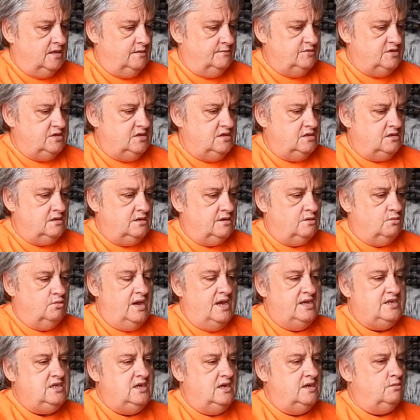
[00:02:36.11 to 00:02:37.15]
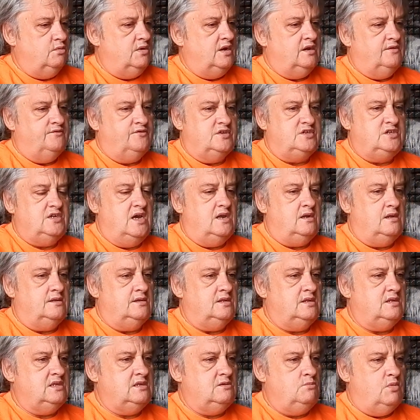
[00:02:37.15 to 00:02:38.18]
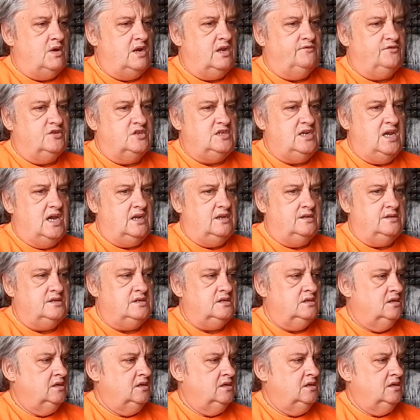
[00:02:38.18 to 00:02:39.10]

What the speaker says: she had a wonderful channel, wonderful talent.